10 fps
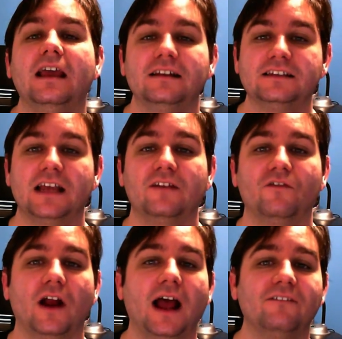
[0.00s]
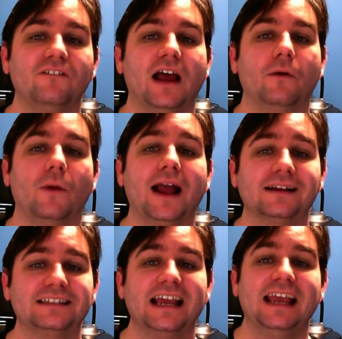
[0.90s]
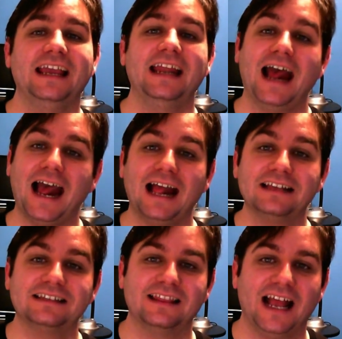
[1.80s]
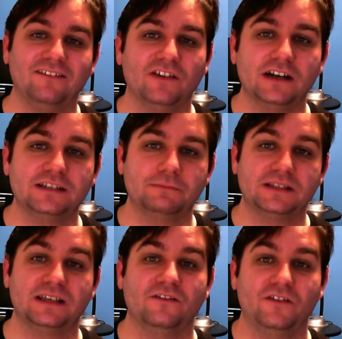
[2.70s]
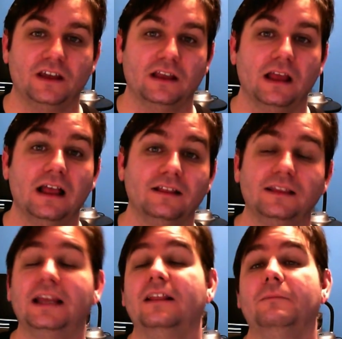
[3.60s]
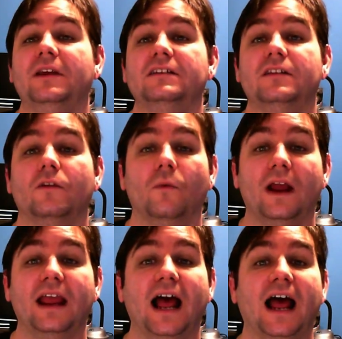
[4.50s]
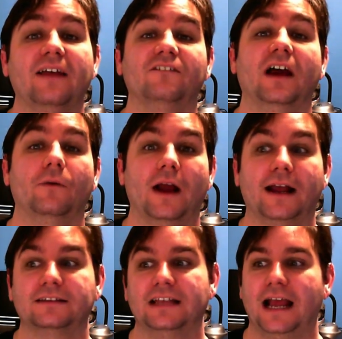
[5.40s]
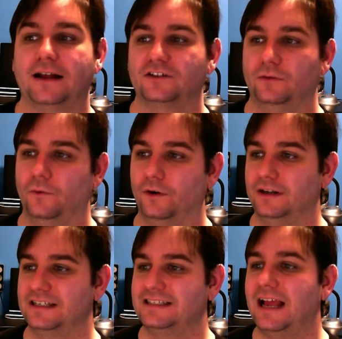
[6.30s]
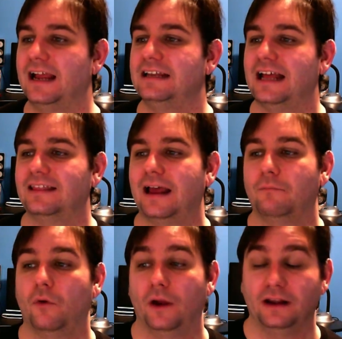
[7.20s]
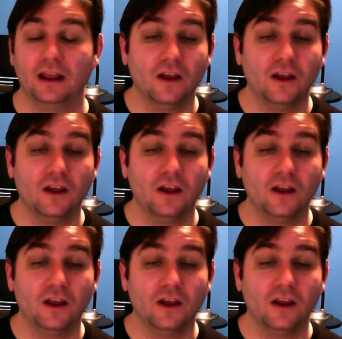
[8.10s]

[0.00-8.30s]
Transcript: Designed for hi-fi racks, it has that very specific length because of the way hi-fi racks actually were designed at that point.